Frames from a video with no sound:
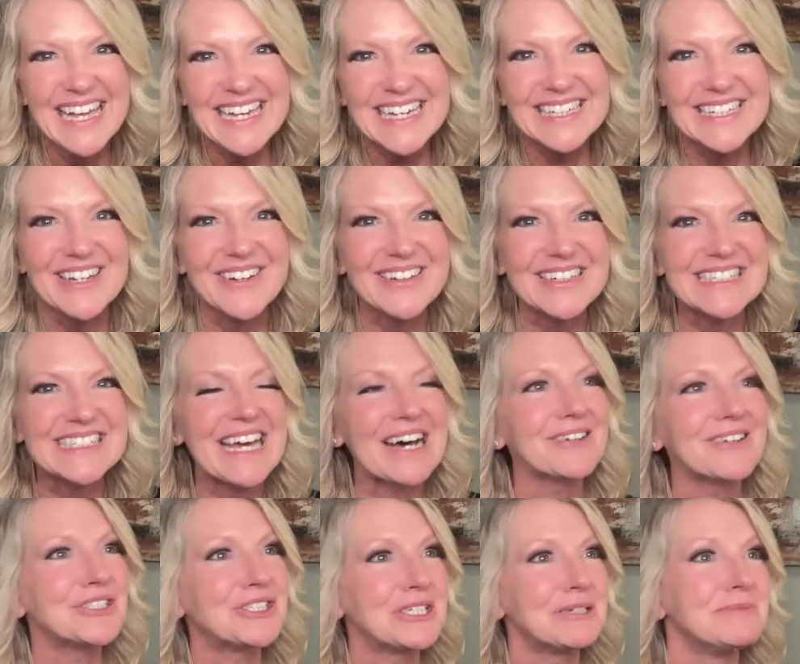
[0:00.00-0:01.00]
You can
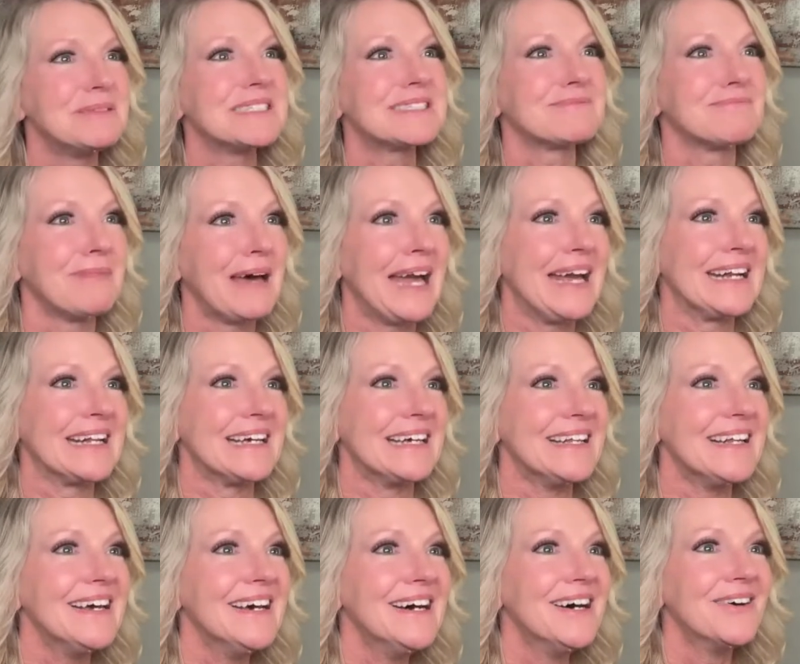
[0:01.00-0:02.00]
tell Jimmy's made
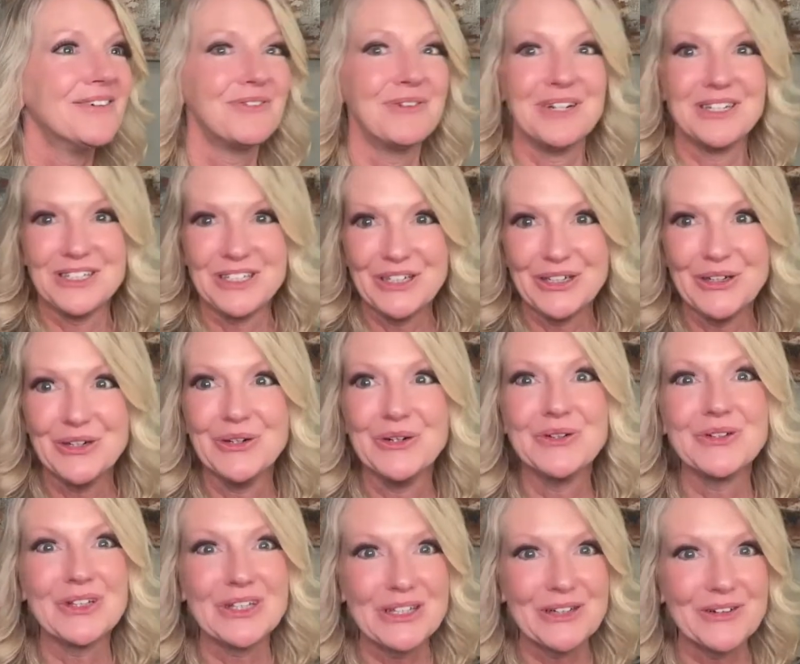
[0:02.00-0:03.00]
it when
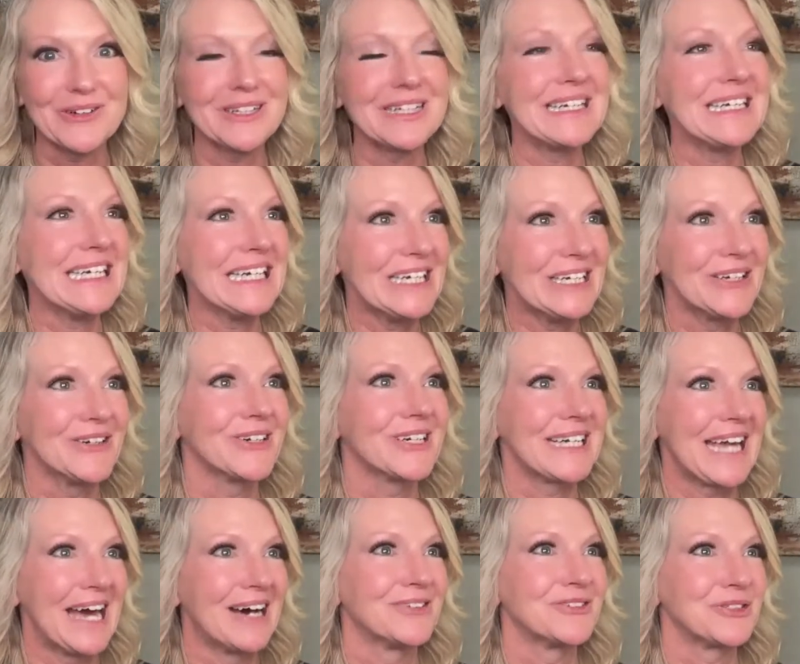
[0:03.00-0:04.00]
you literally get your
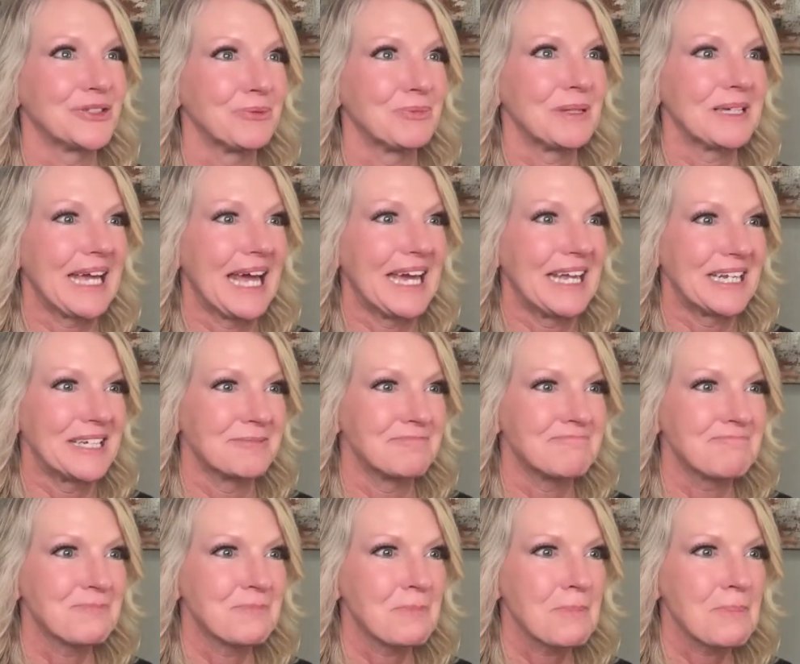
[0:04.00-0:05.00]
account duplicated.
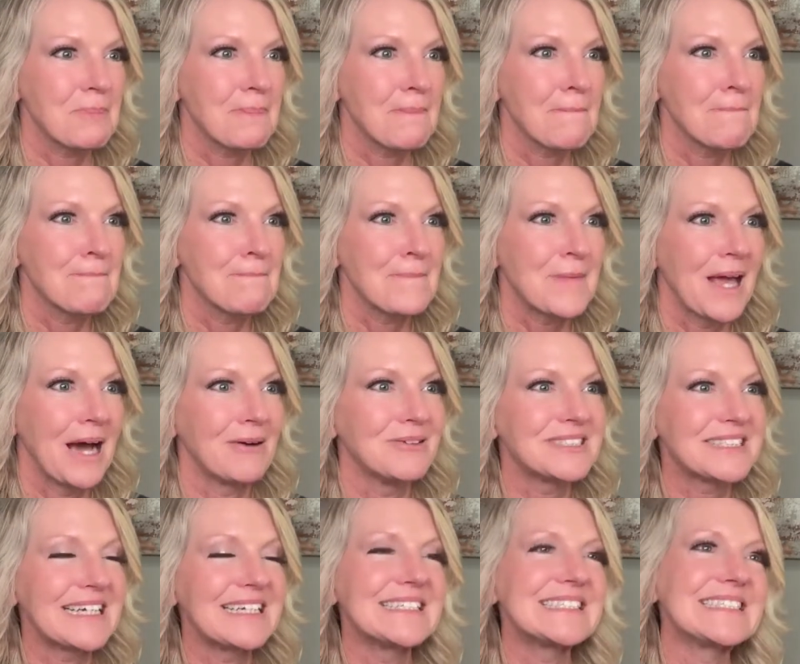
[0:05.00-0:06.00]
I was
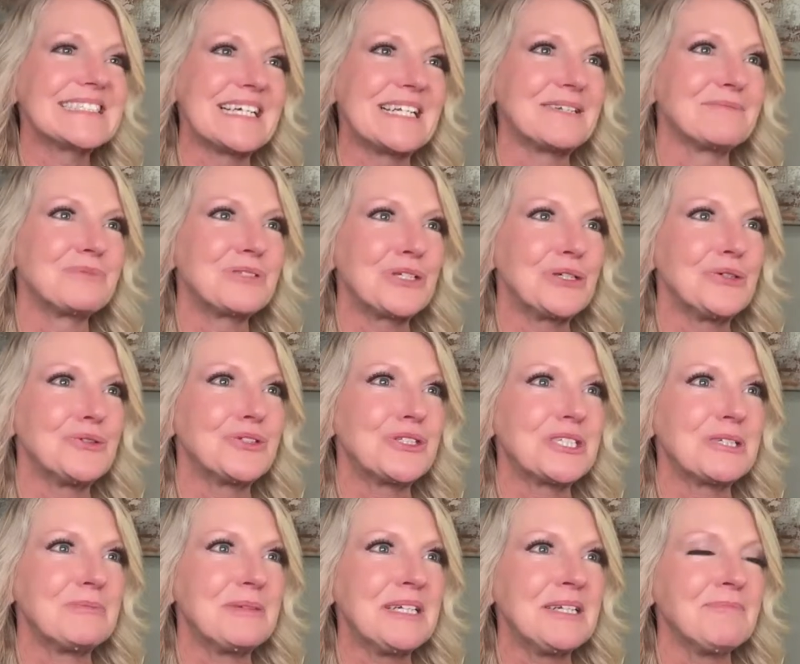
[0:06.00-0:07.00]
going to send them to you,
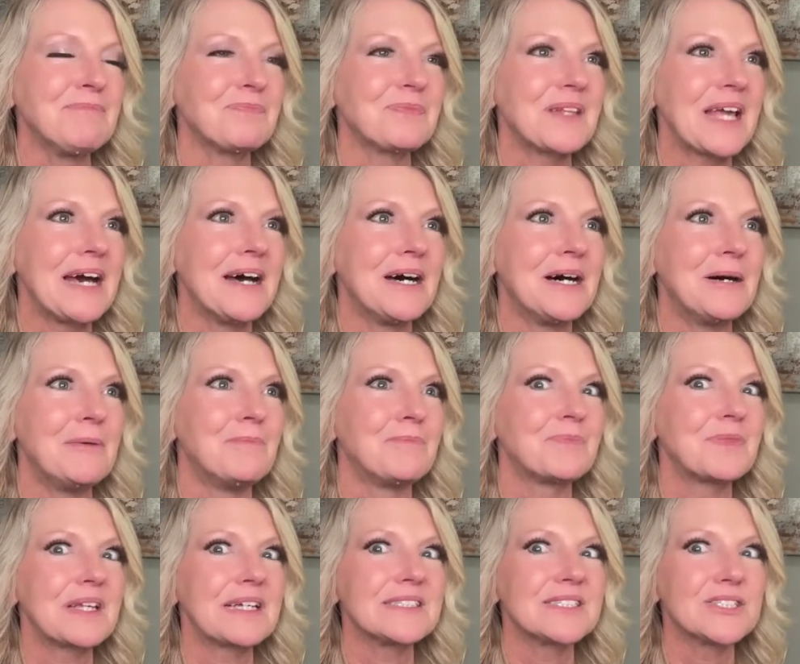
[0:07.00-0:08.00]
Jimmy.
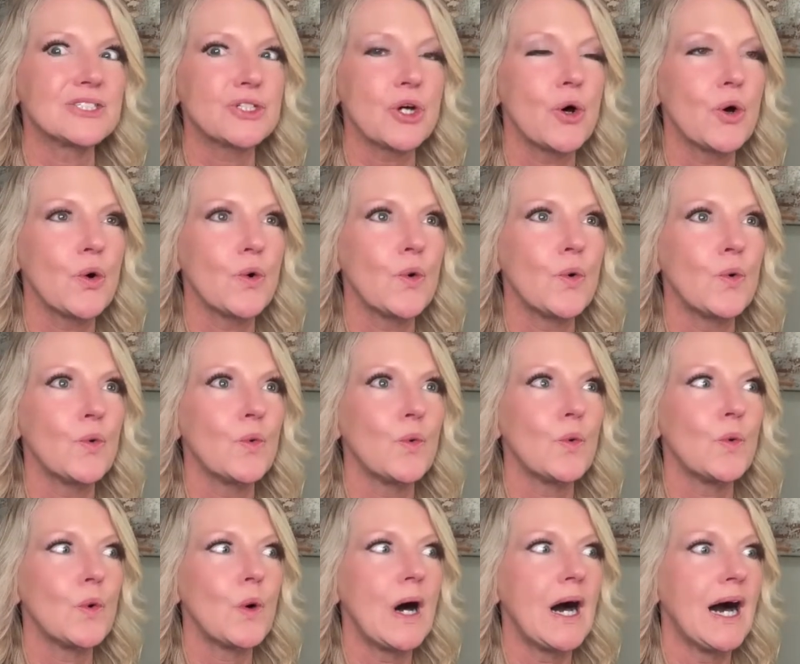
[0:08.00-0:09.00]
So
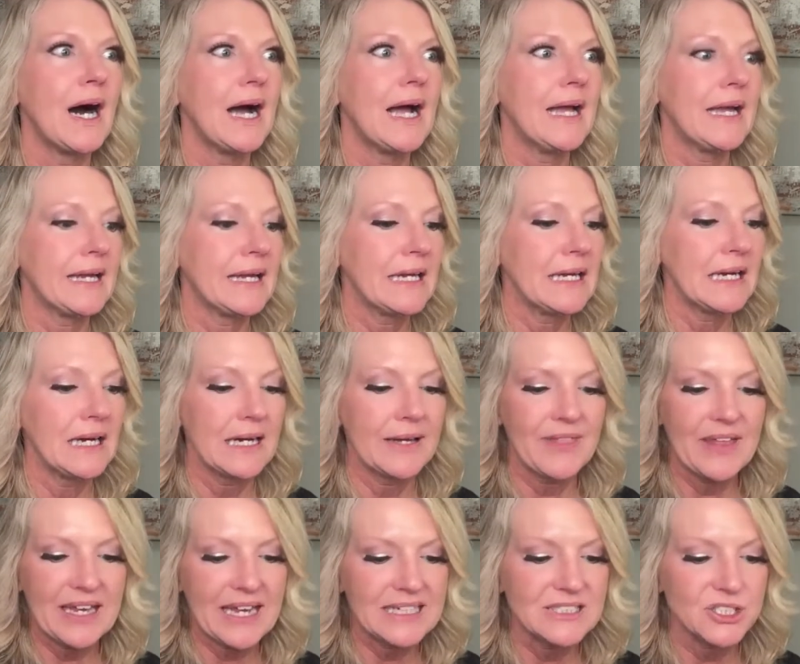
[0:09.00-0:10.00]
I
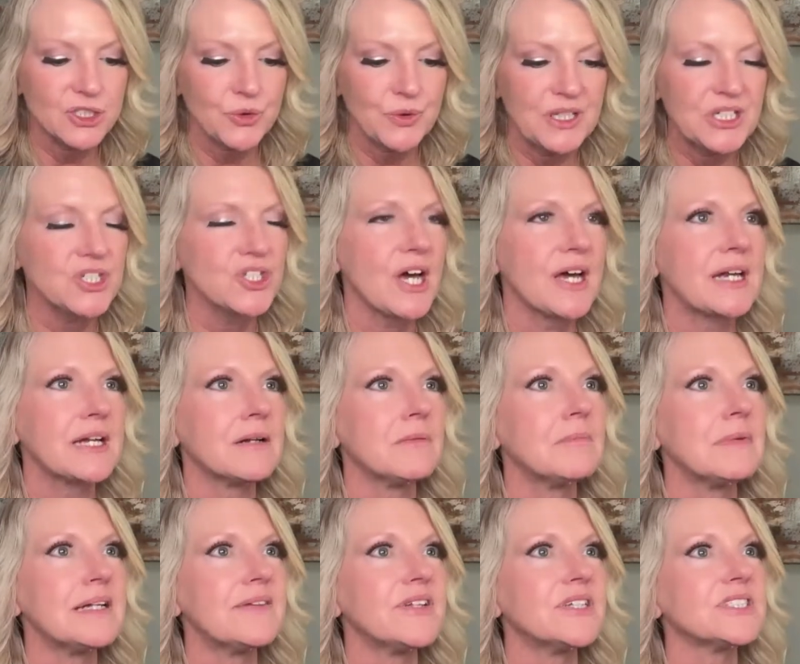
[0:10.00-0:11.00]
think I screenshotted them,
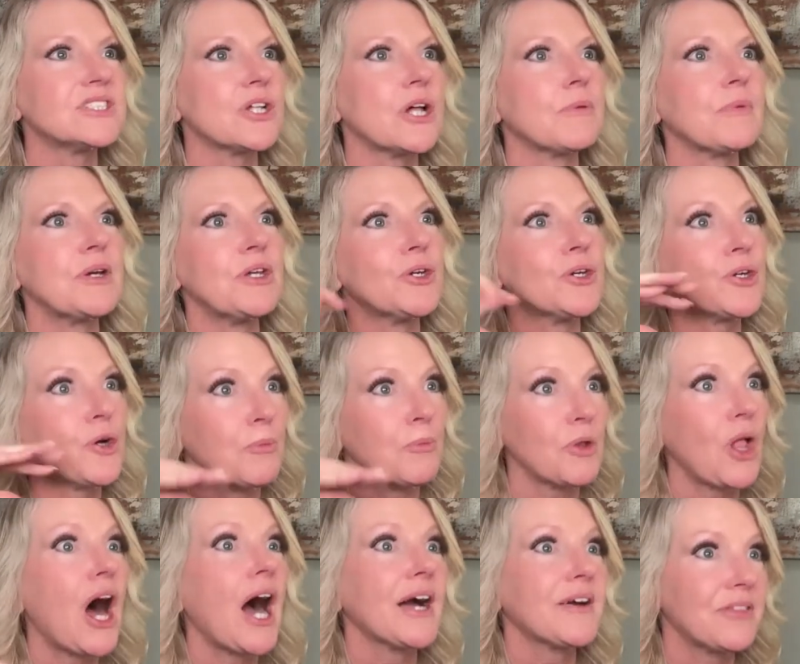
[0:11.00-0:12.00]
and then so that way you can go
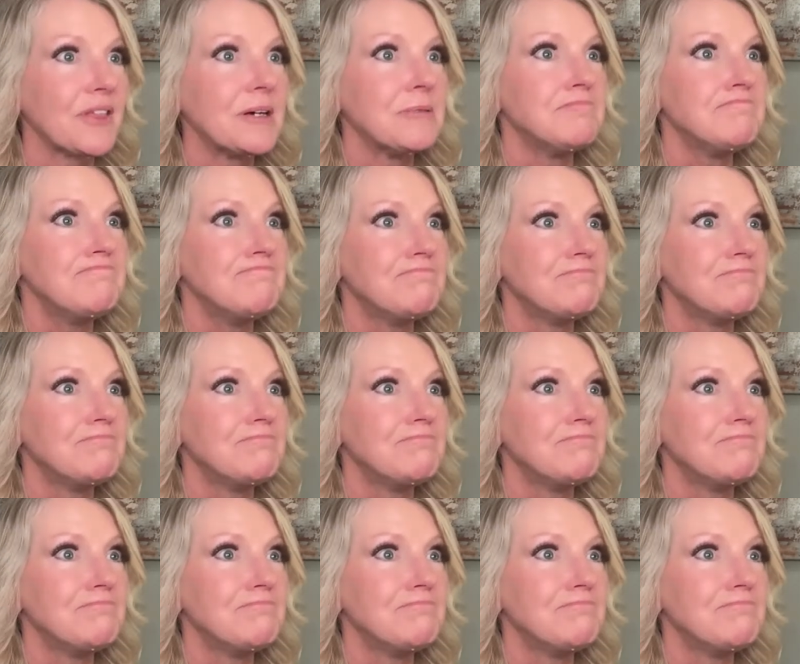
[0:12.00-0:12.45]
block them.